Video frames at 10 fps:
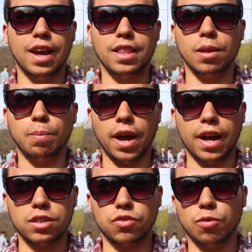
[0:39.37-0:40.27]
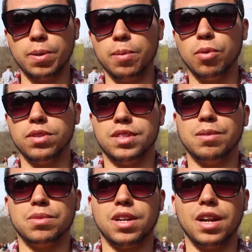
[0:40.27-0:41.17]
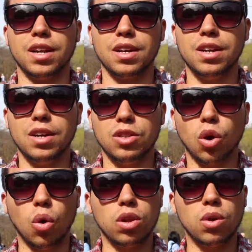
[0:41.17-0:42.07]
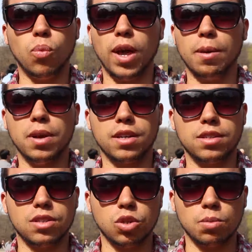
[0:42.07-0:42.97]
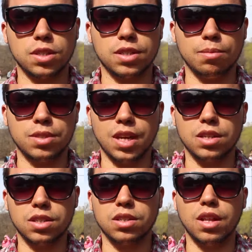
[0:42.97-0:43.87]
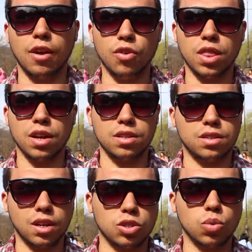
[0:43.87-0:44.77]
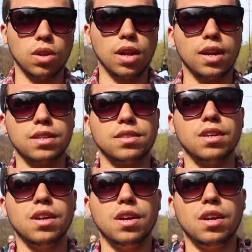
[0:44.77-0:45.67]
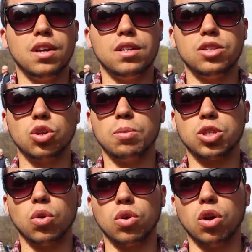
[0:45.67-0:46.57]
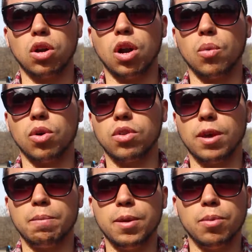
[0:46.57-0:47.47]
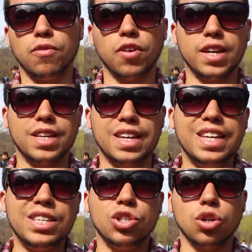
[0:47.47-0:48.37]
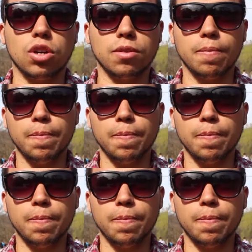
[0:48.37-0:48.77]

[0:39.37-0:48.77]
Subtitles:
in the past for people. It seems like the only way, because there's so much temptation, everything is sexualized. There's so much going on in our world that people find it easier